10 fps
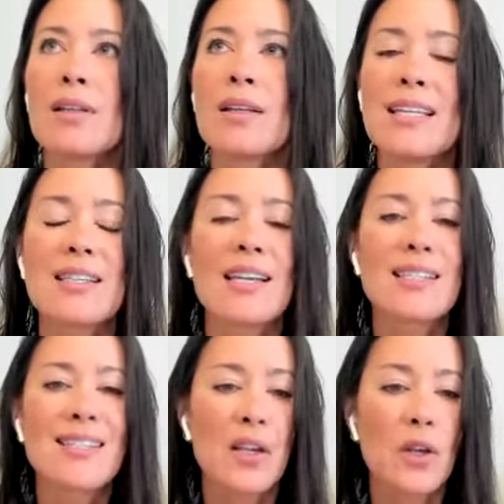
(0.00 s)

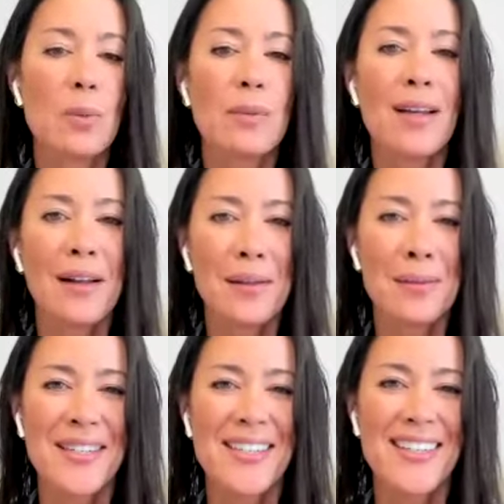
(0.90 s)
It's the human
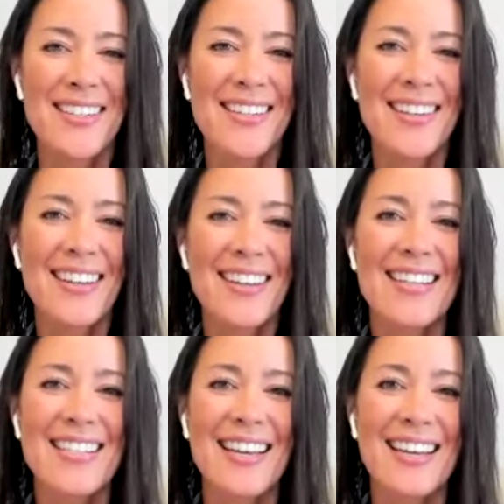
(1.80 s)
element, isn't it?
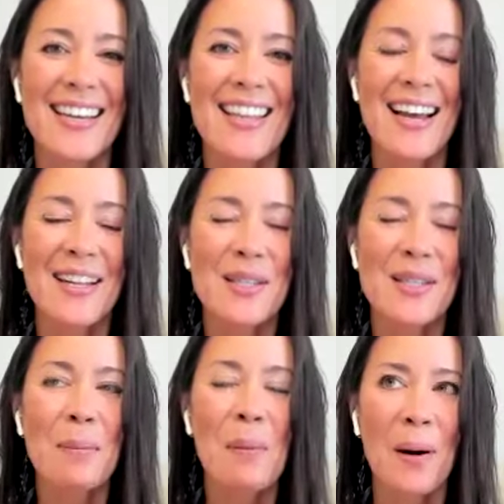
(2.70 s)
It's like, that's
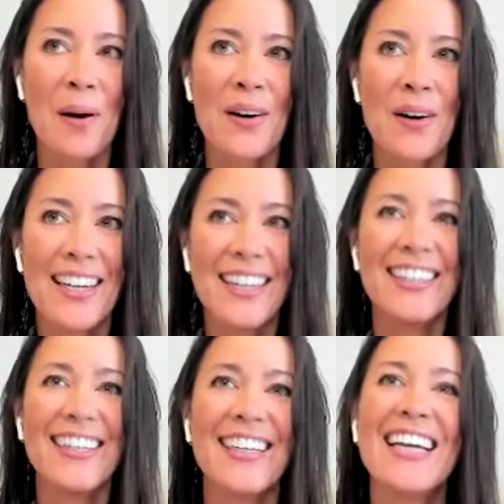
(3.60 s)
the part,
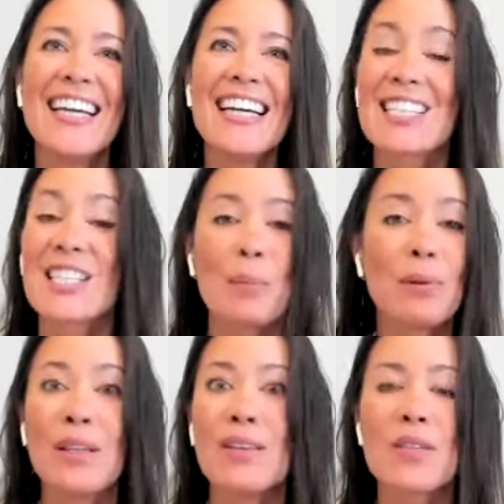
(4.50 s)
because I
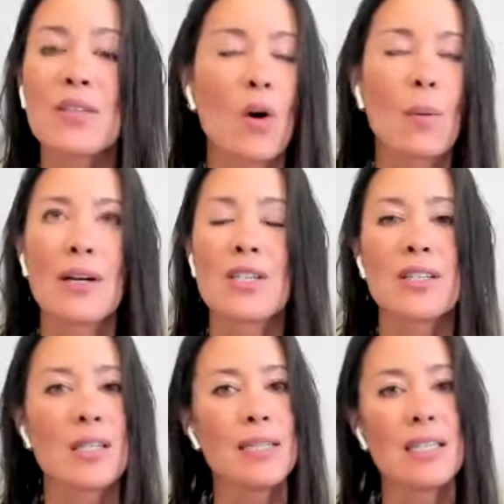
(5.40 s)
believe so much in
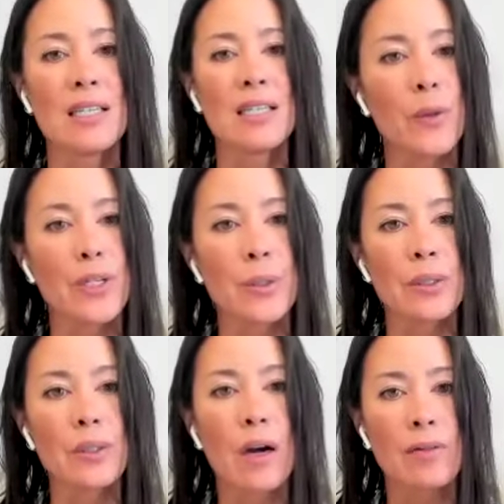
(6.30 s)
CBT. Like we do a
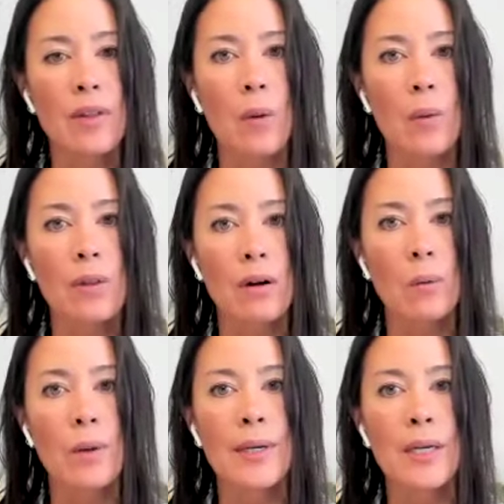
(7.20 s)
lot of that with our
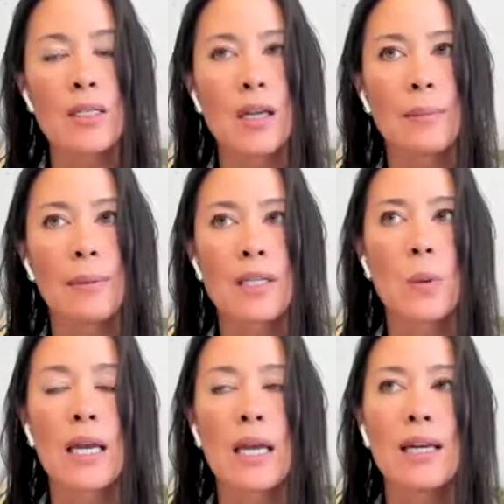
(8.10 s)
women inside Best
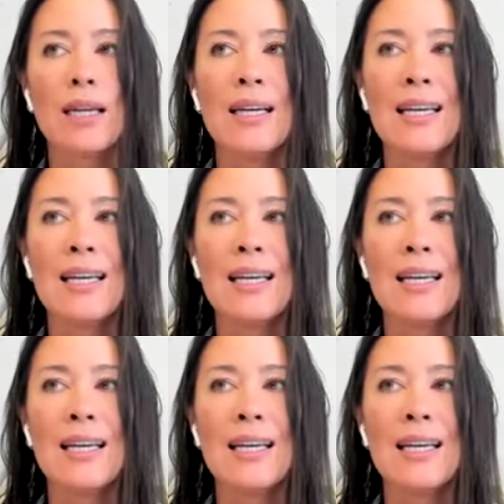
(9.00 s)
Weight.